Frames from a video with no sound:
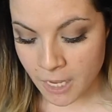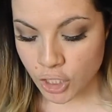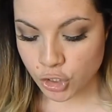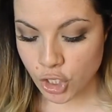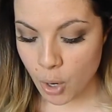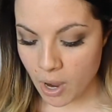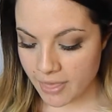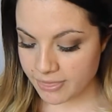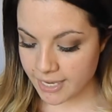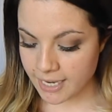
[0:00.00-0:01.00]
So
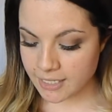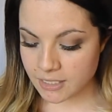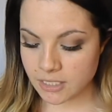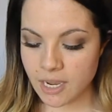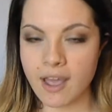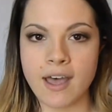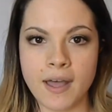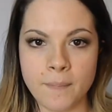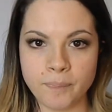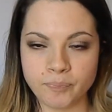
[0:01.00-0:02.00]
these
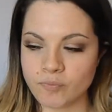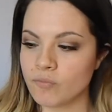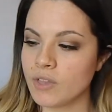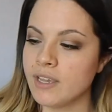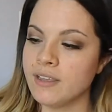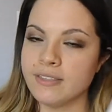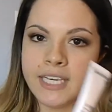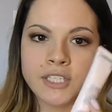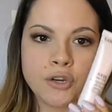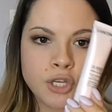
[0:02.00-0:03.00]

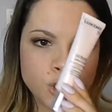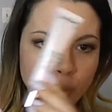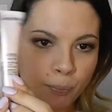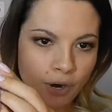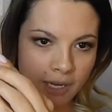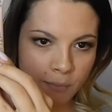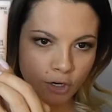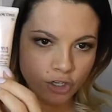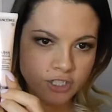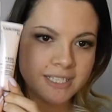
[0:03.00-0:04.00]
are the two
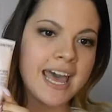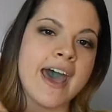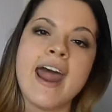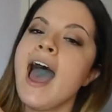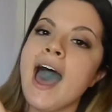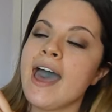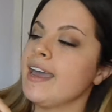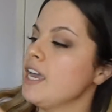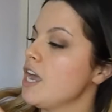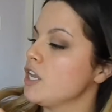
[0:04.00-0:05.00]
primers that
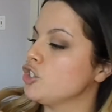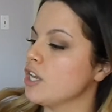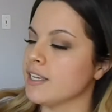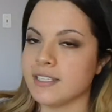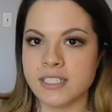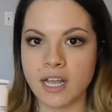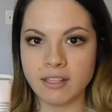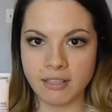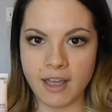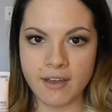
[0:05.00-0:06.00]
I just
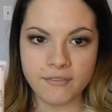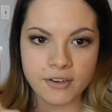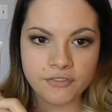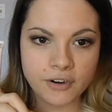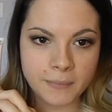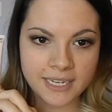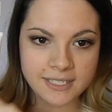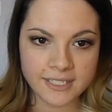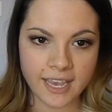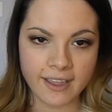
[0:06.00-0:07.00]
love for my
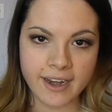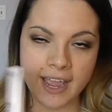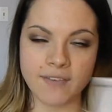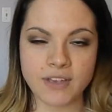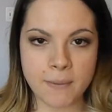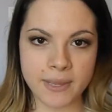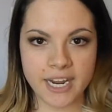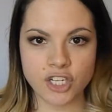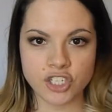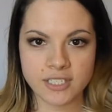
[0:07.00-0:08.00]
skin. I have
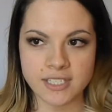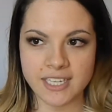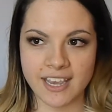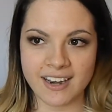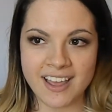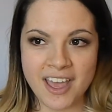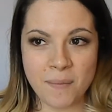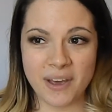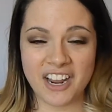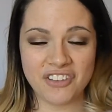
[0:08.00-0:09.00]
combination skin,
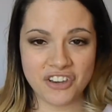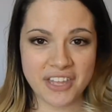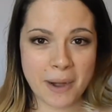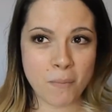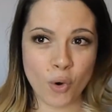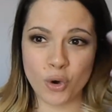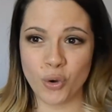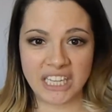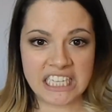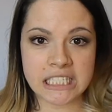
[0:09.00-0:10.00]
but I feel that I'm more
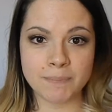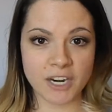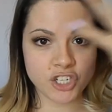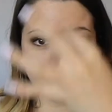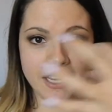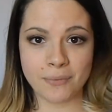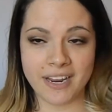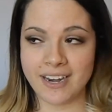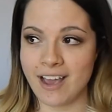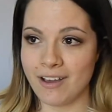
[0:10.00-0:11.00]
oily, especially
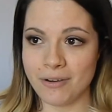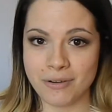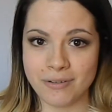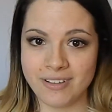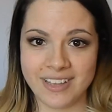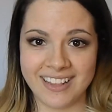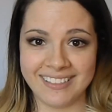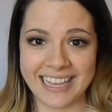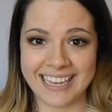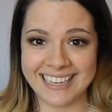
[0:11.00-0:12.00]
right now, and
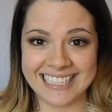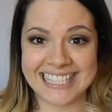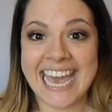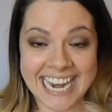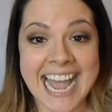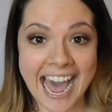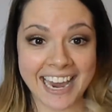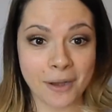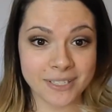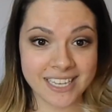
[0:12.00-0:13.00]
like it's getting
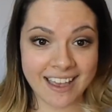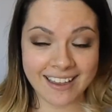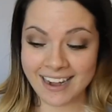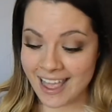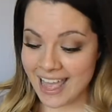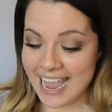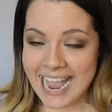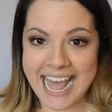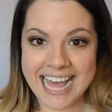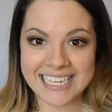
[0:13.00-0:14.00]
hot outside,
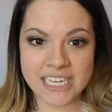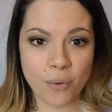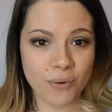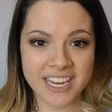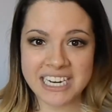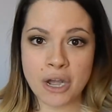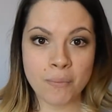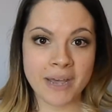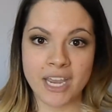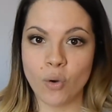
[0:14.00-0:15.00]
and right now
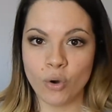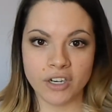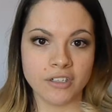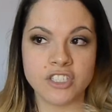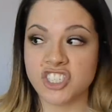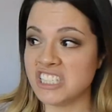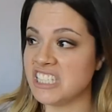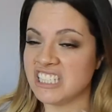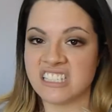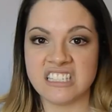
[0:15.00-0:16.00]
my oils just
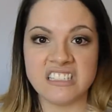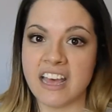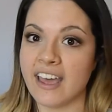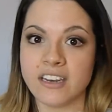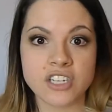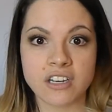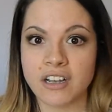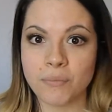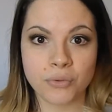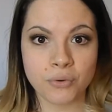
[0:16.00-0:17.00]
decide to
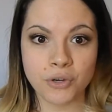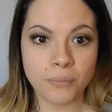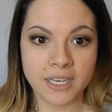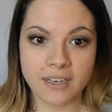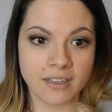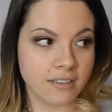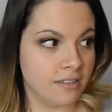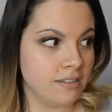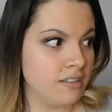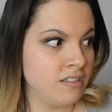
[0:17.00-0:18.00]
come through
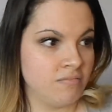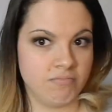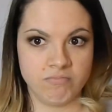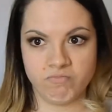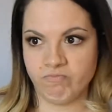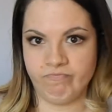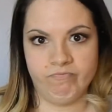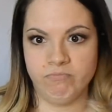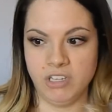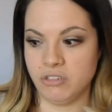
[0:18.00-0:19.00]
because
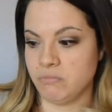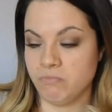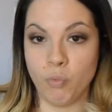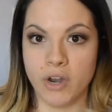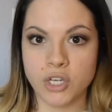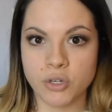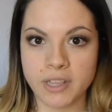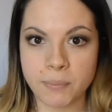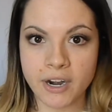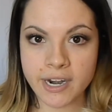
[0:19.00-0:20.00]
they just want to join
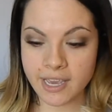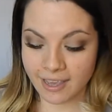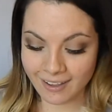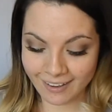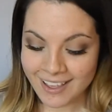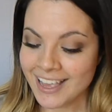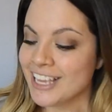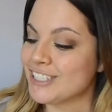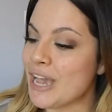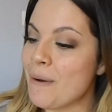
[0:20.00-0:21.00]
the party.
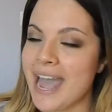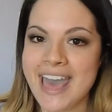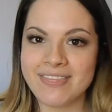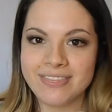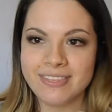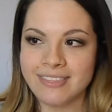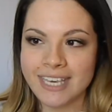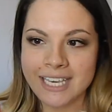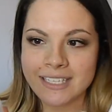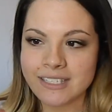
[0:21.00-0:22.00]
So, and
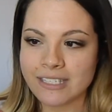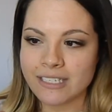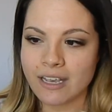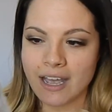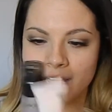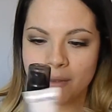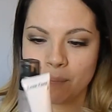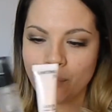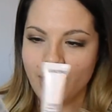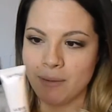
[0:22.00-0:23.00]
these
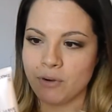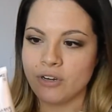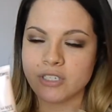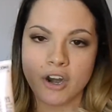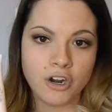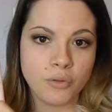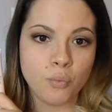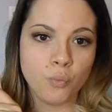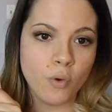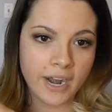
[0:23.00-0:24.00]
primers are
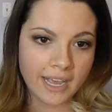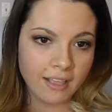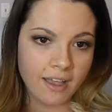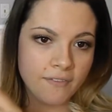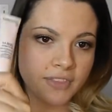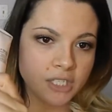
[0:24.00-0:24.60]
what I love.